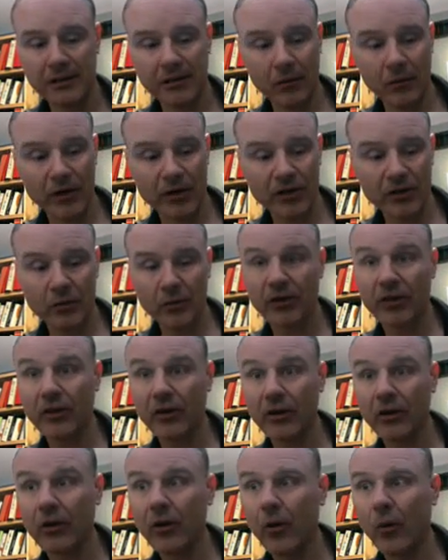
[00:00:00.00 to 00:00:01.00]
What with
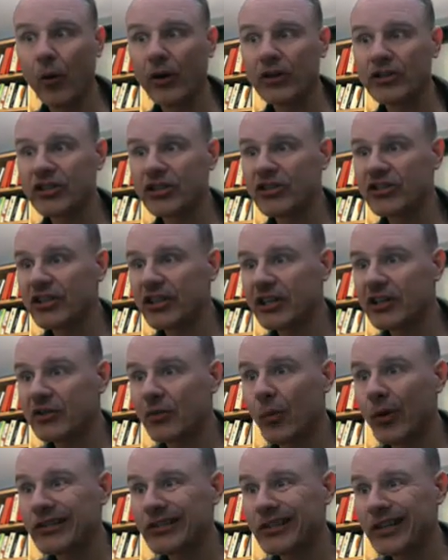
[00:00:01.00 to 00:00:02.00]
the what you see is
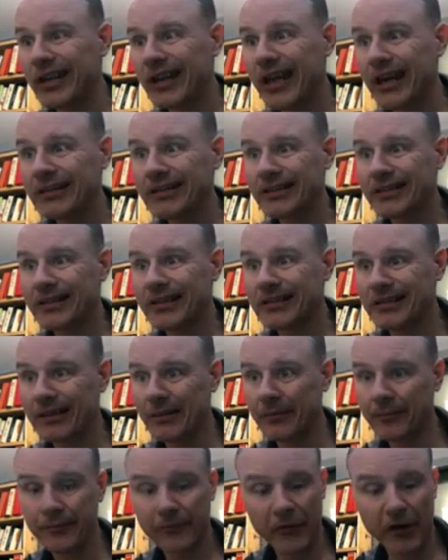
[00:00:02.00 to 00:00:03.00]
what you get
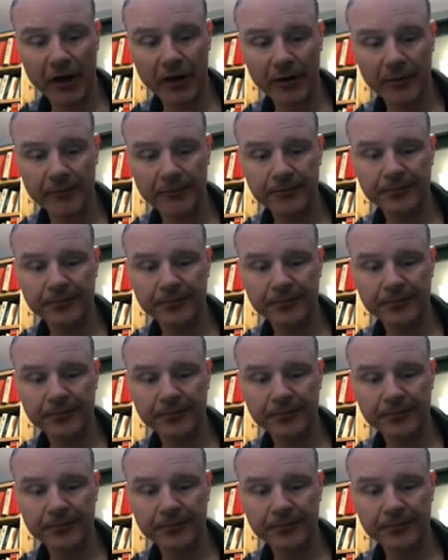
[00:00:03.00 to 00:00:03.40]
system, right?